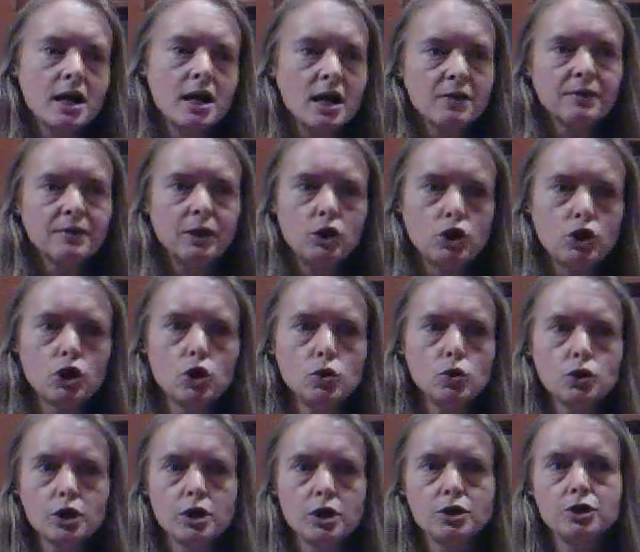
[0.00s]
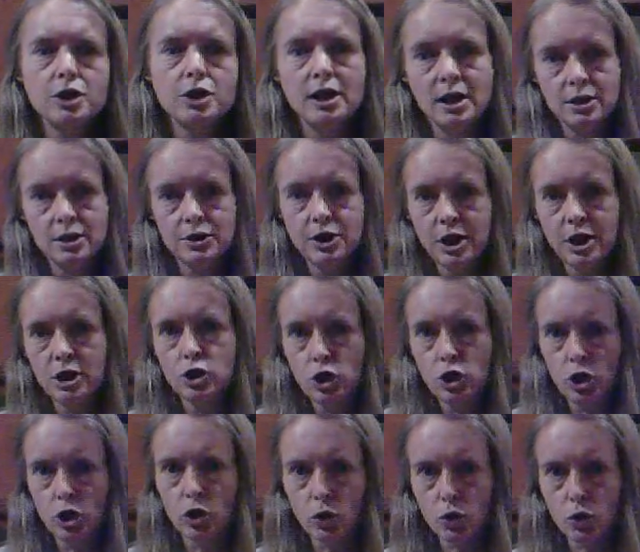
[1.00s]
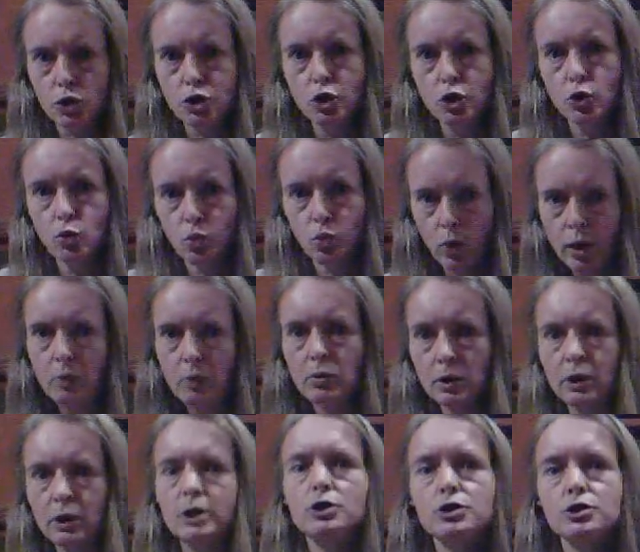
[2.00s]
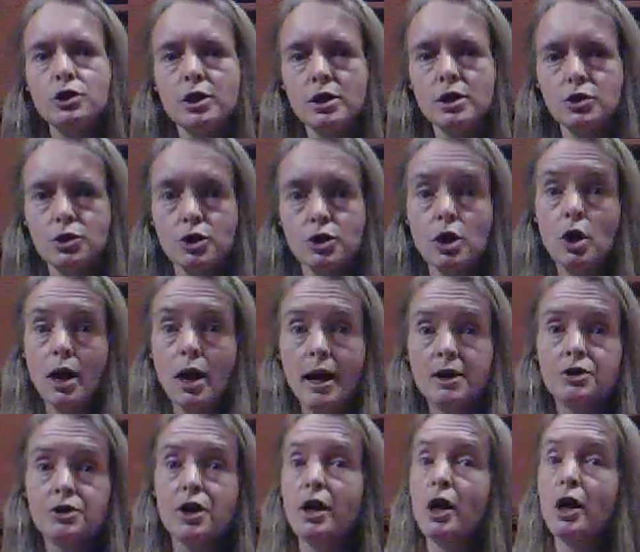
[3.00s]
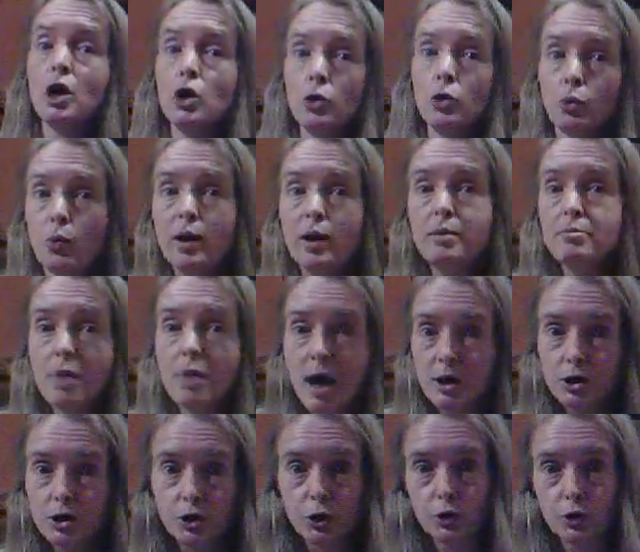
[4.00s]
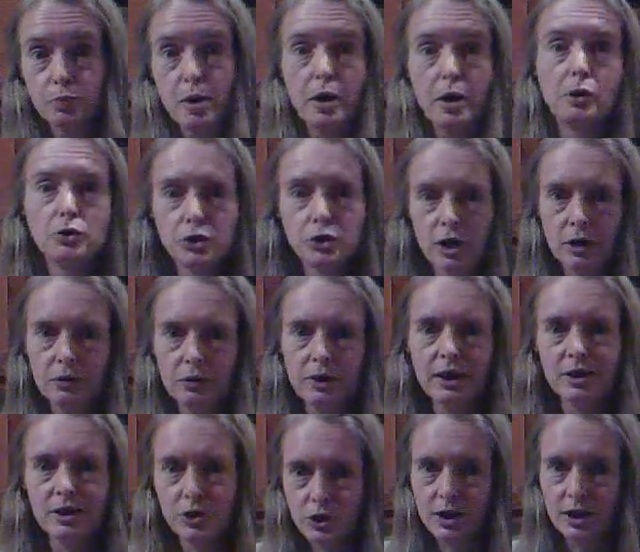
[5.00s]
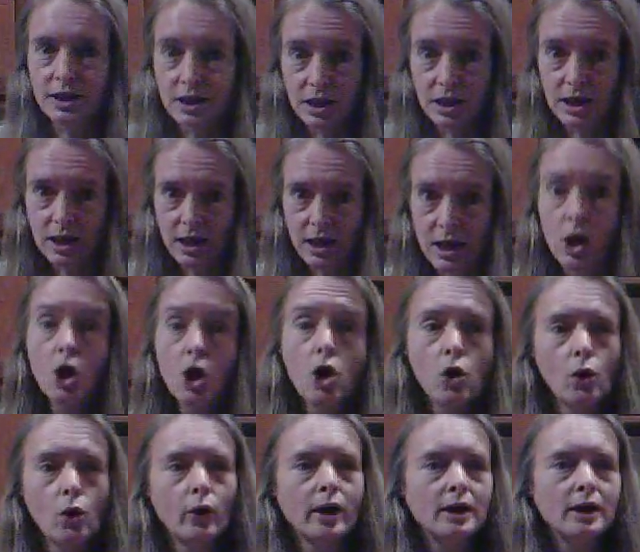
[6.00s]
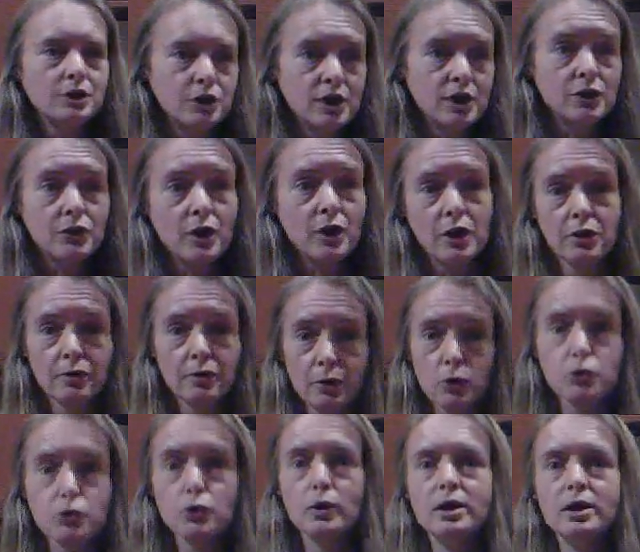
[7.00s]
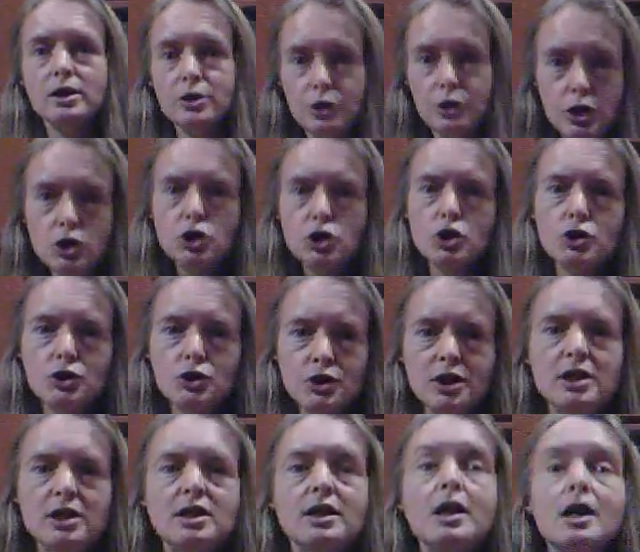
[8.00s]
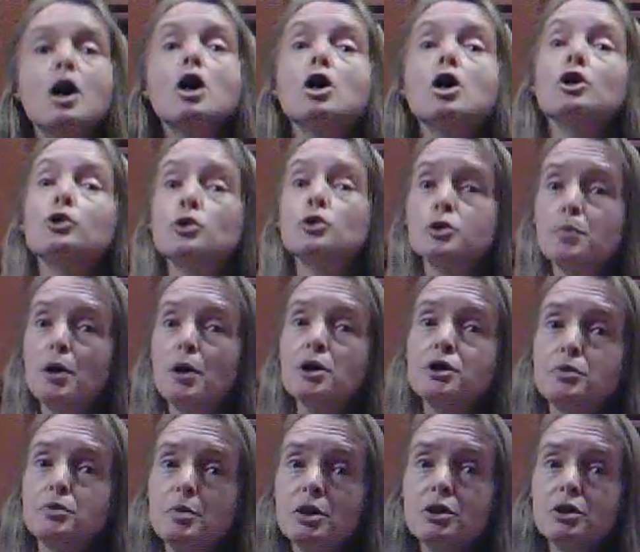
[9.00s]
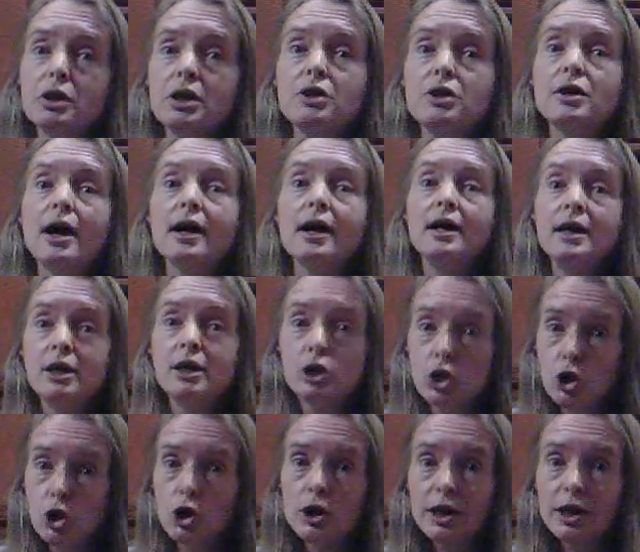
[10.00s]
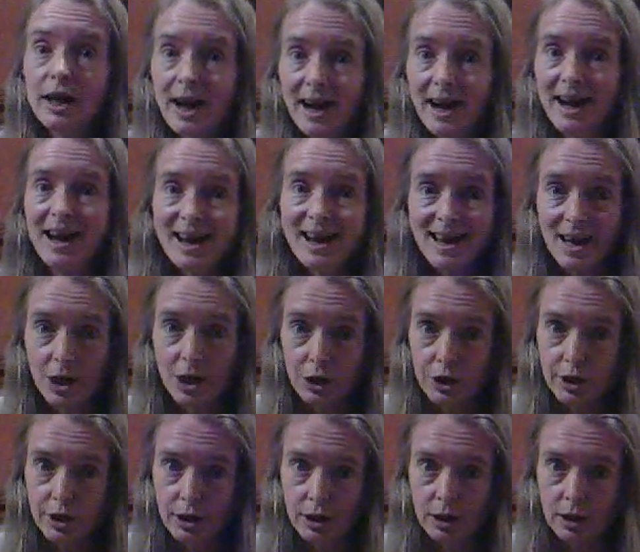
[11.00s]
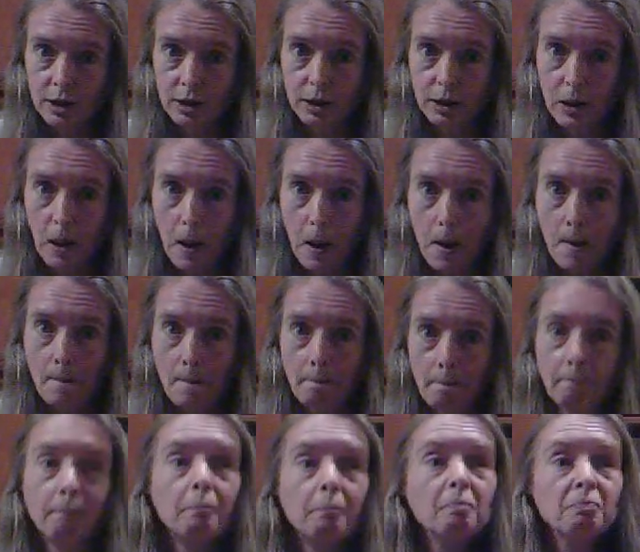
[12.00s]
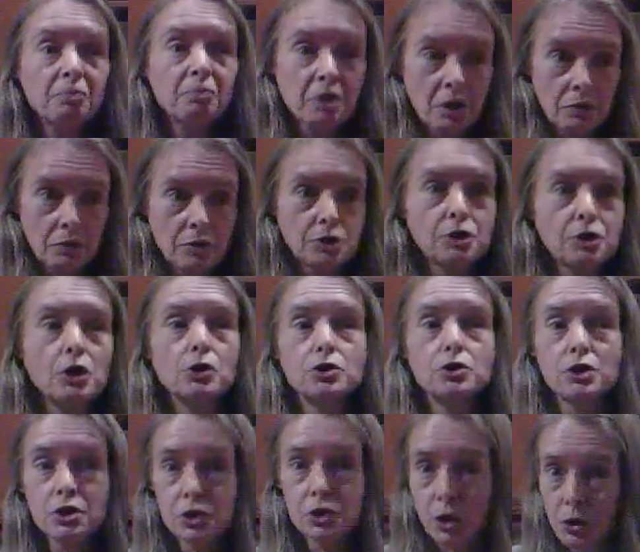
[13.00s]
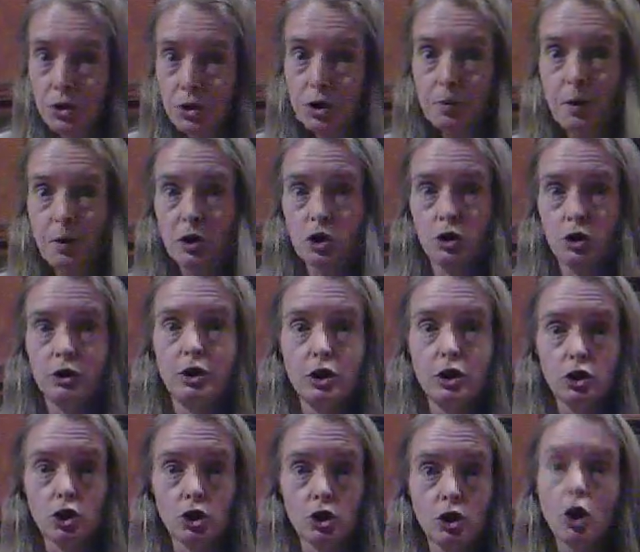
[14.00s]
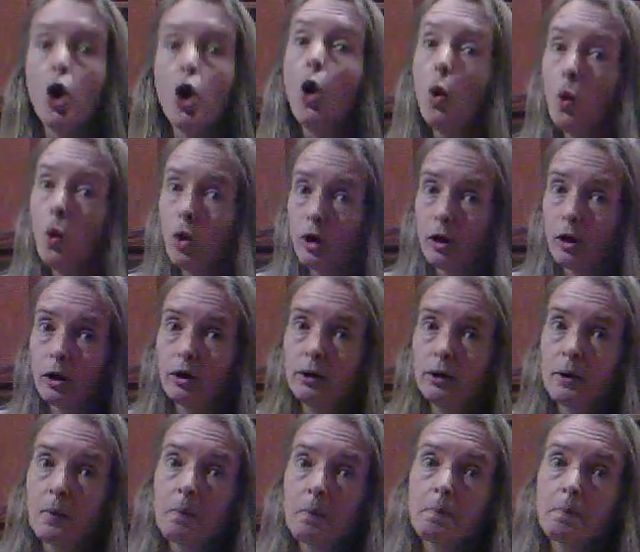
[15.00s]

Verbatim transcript: If he chooses in 10 years to re release this as a remastered, better sounding CD or a 10th anniversary edition CD, there's a possibility that he could add the songs that's on the special edition or